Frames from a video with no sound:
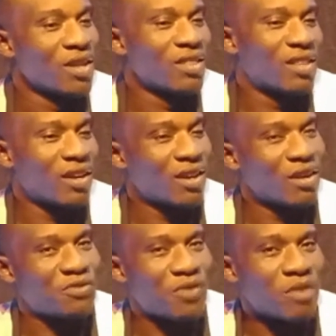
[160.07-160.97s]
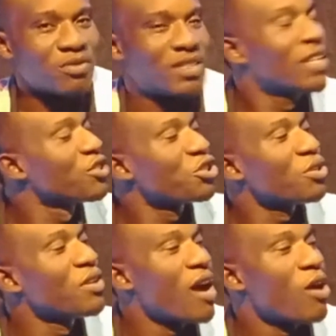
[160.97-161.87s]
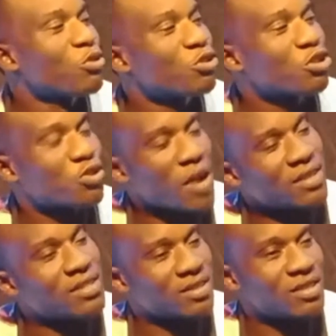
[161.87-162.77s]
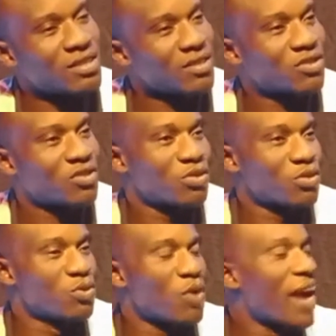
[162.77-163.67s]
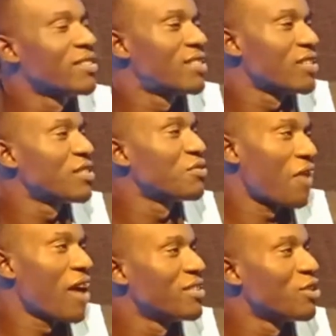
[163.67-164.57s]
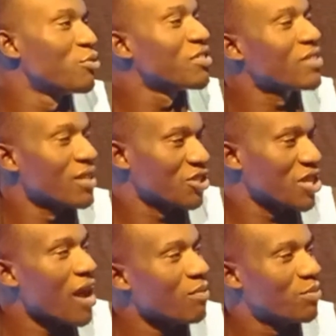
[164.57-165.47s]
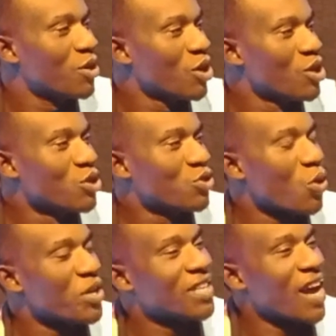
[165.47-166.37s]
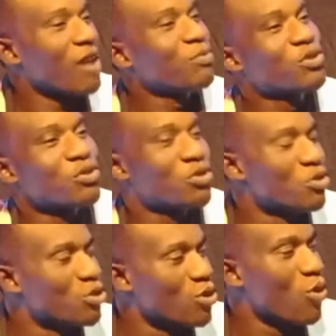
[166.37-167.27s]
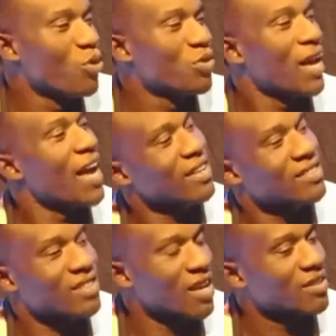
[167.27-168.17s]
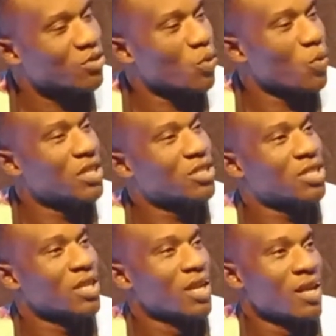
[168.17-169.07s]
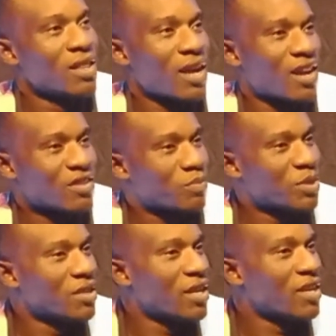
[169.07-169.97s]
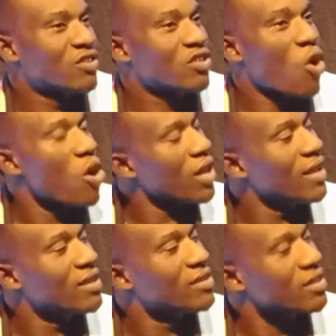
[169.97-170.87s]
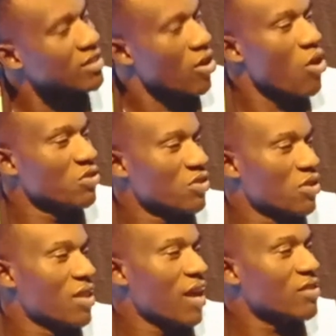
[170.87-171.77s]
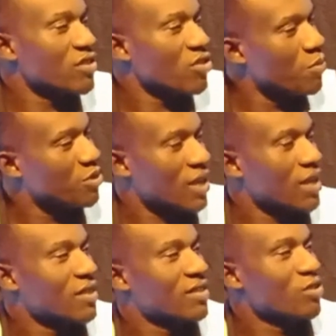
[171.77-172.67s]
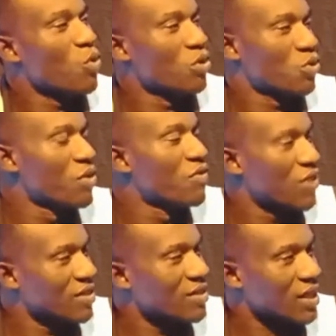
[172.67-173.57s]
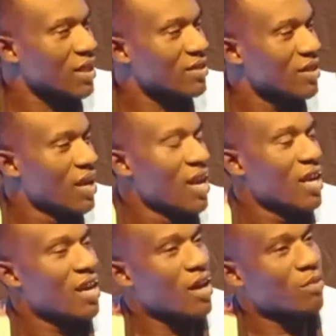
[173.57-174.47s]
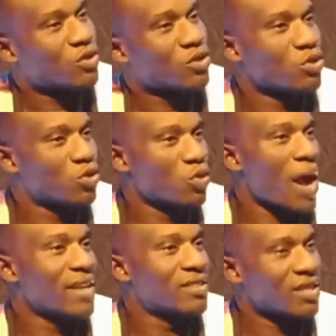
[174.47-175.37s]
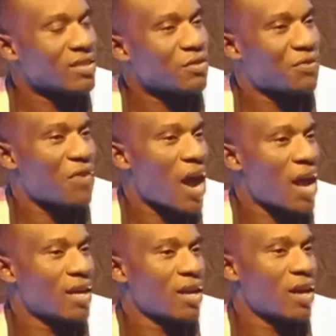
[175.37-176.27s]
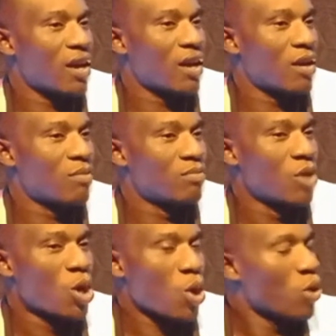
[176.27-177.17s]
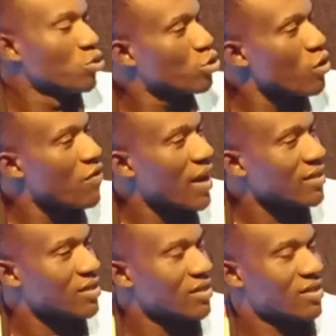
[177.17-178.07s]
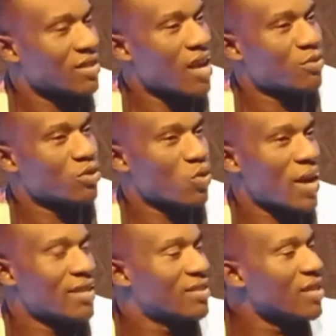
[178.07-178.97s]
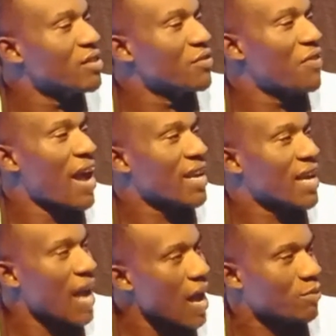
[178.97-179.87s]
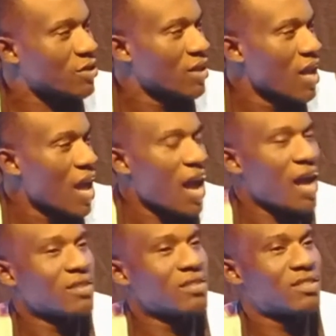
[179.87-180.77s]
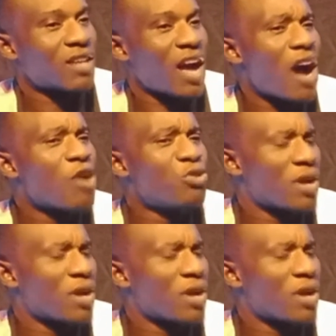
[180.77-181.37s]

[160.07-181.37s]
the foundational strategies to identify in a research gap. So it helps you to know the extent to which there has been a scholarly discourse on that subject you want to investigate. It helps you to identify controversies. It helps you to identify gaps and how you